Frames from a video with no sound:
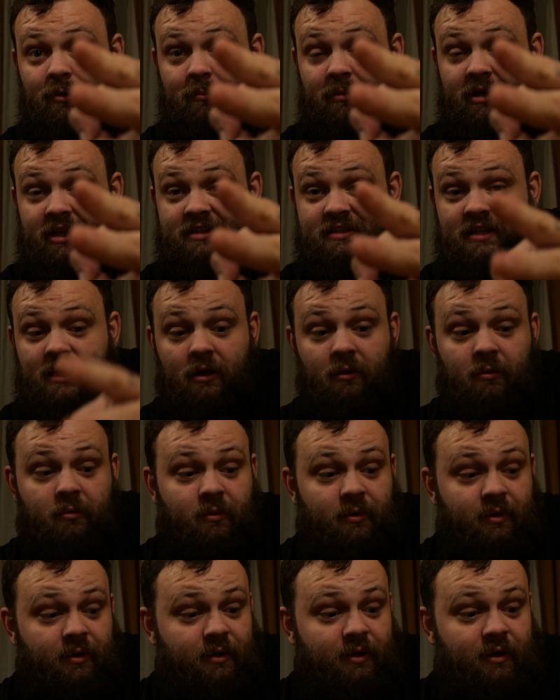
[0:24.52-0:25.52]
peace out,
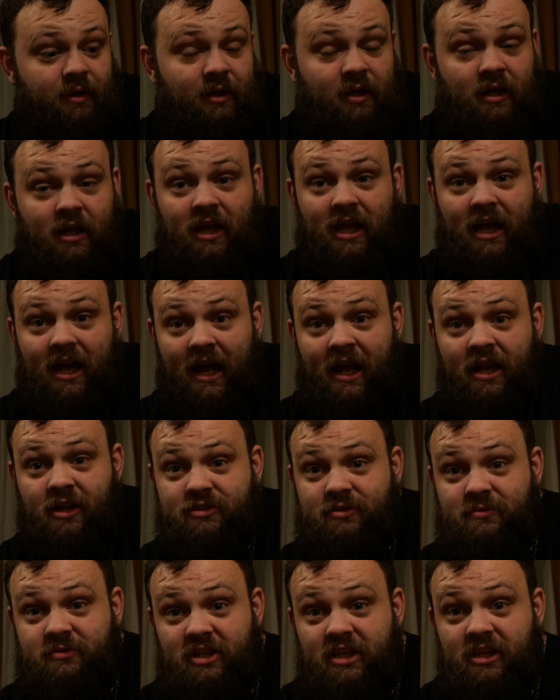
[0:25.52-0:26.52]
and I
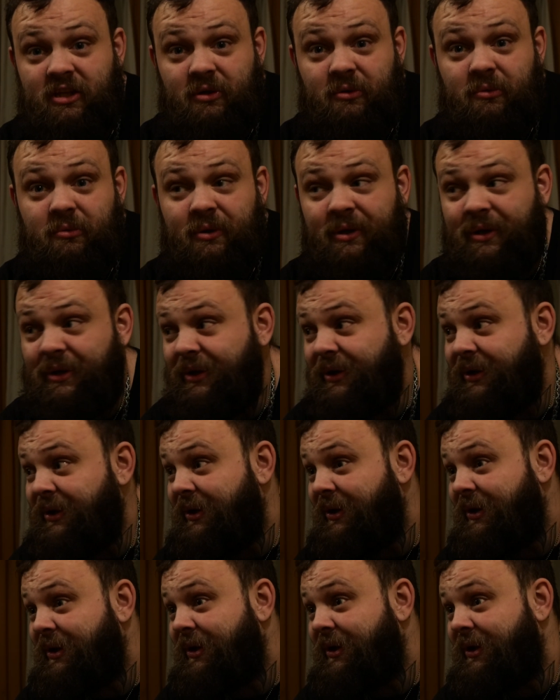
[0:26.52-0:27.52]
shall see you
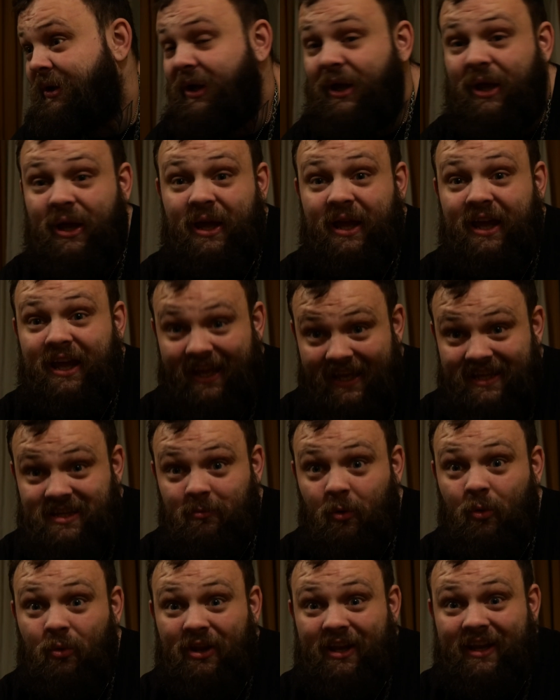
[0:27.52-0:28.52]
in the
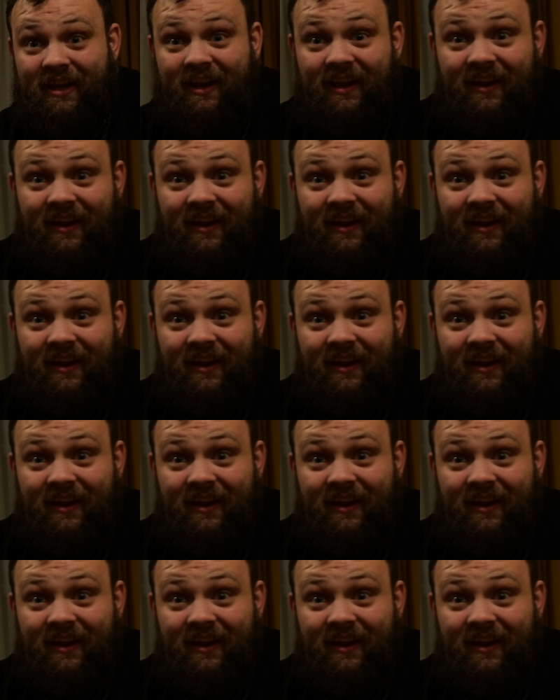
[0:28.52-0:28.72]
morning.